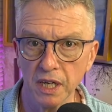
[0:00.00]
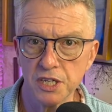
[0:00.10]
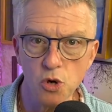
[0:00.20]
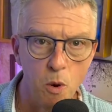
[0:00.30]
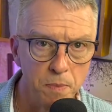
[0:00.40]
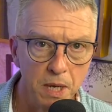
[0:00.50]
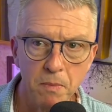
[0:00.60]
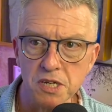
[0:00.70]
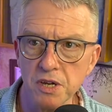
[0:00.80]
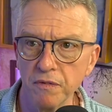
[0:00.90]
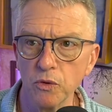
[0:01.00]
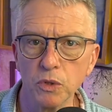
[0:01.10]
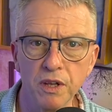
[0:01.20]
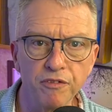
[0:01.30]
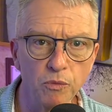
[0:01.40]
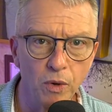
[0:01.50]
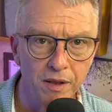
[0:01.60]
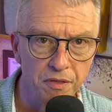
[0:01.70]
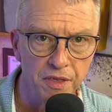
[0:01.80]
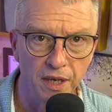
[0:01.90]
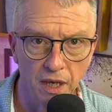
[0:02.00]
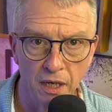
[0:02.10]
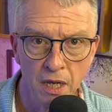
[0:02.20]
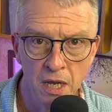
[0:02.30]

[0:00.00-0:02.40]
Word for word: It's opening myself to a different way of thinking.